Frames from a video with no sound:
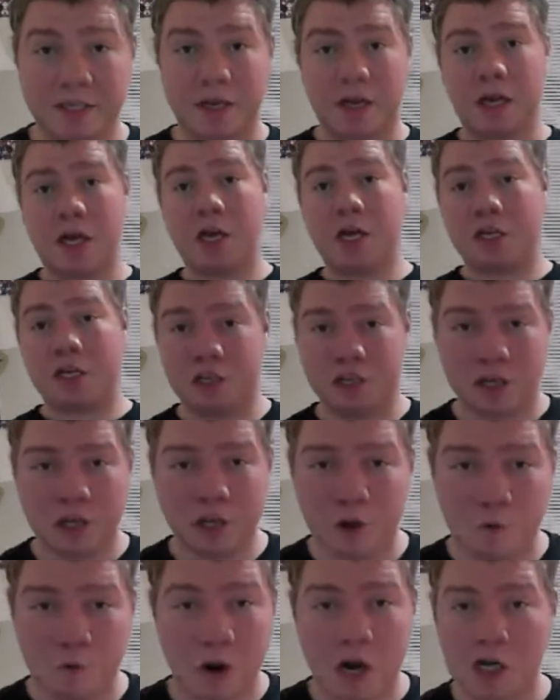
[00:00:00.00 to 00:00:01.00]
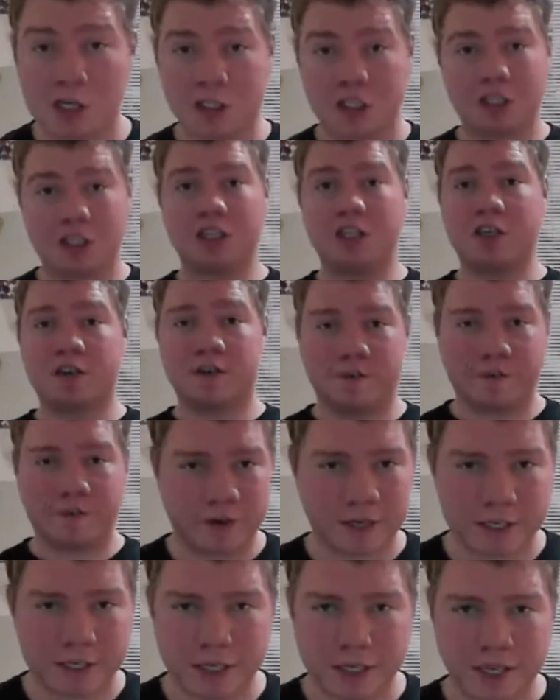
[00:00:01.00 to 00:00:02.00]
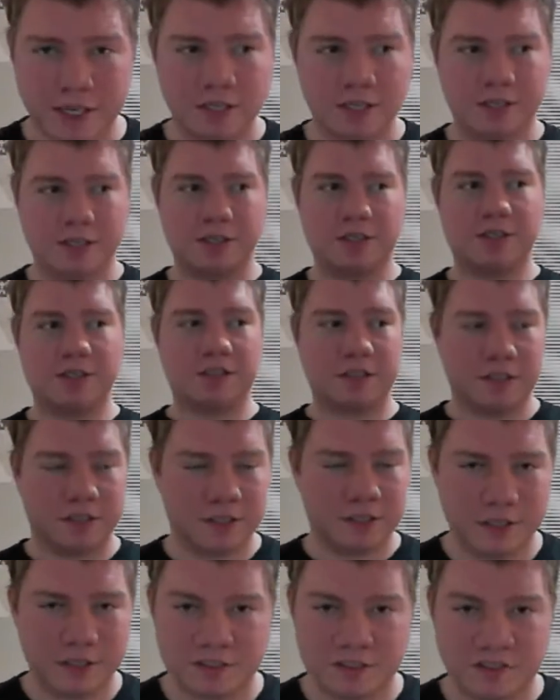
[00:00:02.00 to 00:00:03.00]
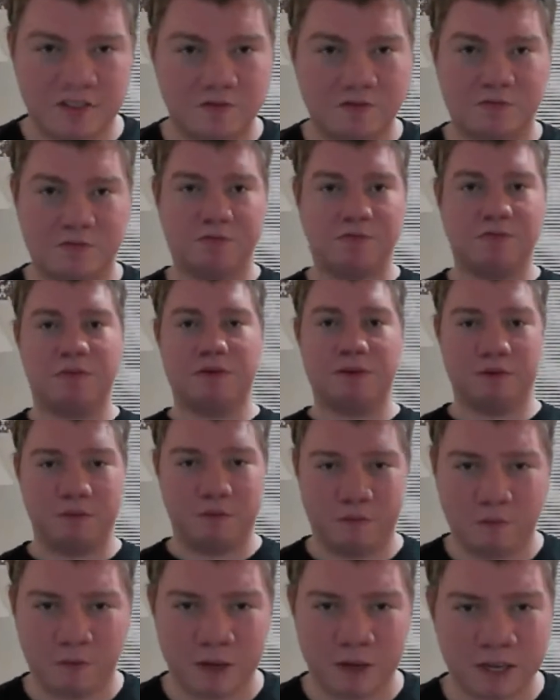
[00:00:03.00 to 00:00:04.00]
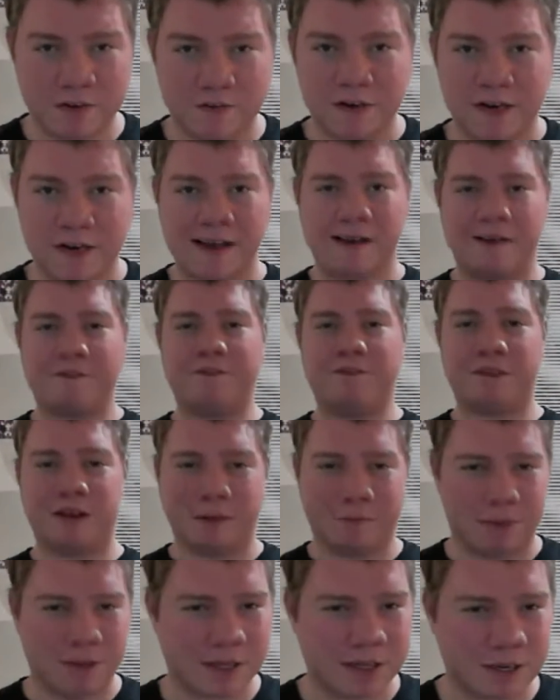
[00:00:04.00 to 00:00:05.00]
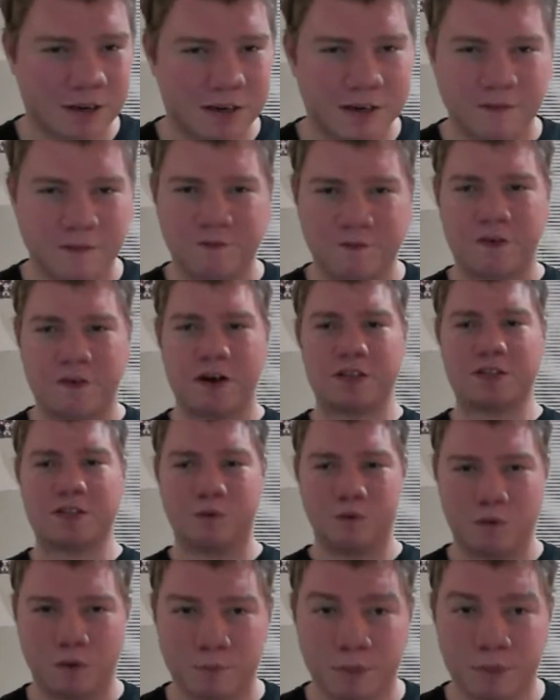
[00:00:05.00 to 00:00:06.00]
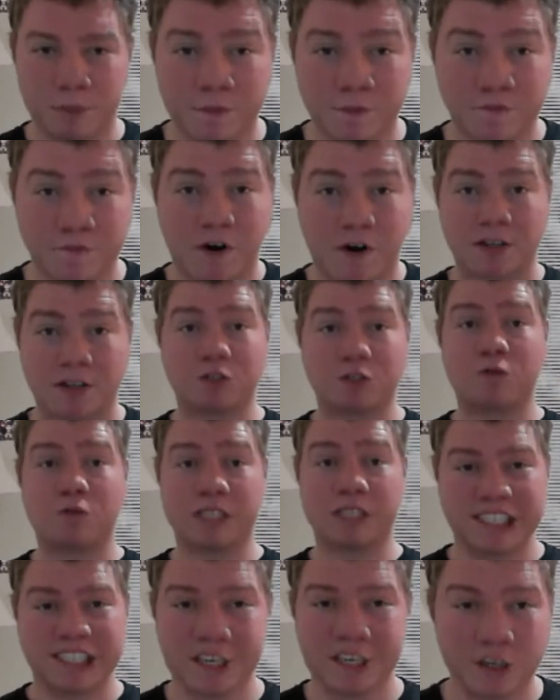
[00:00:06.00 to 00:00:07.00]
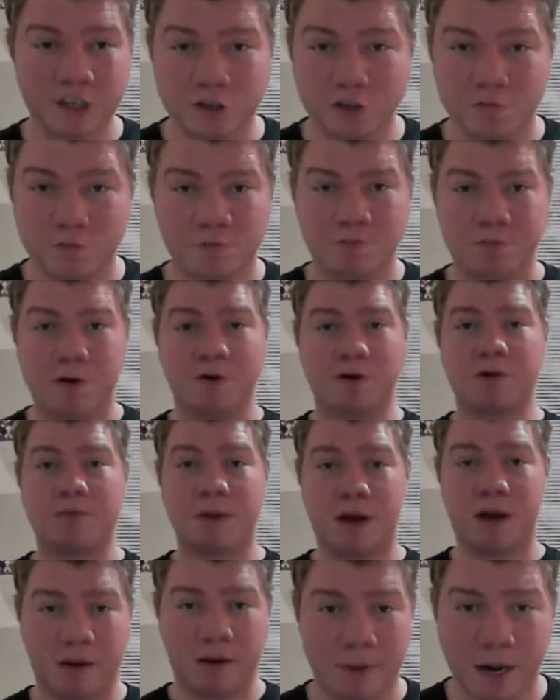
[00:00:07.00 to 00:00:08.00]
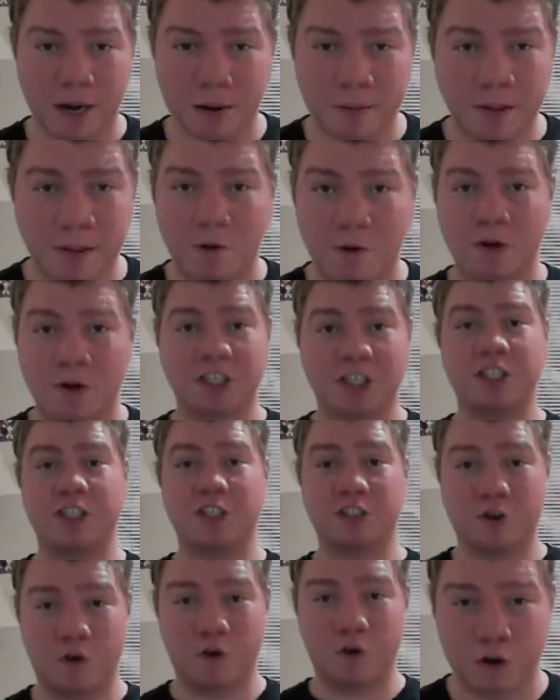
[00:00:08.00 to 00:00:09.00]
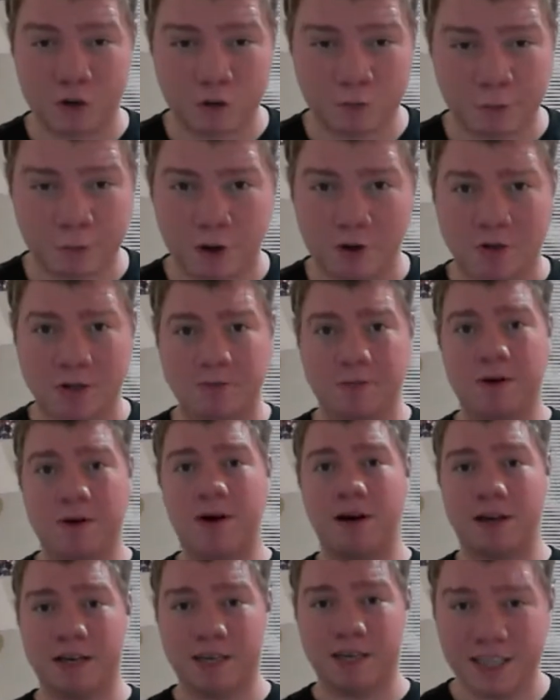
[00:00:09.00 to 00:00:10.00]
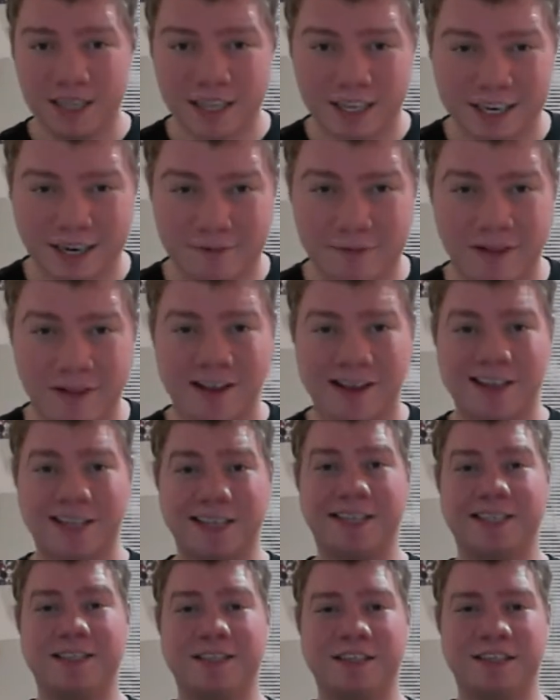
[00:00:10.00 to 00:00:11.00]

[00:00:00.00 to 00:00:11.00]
like, "Where's the freaking whatever that?" I'm blanking on the fossil one, but the fossil shield Pokemon, blah blah blah. Where's the sword Pokemon? And I'm like,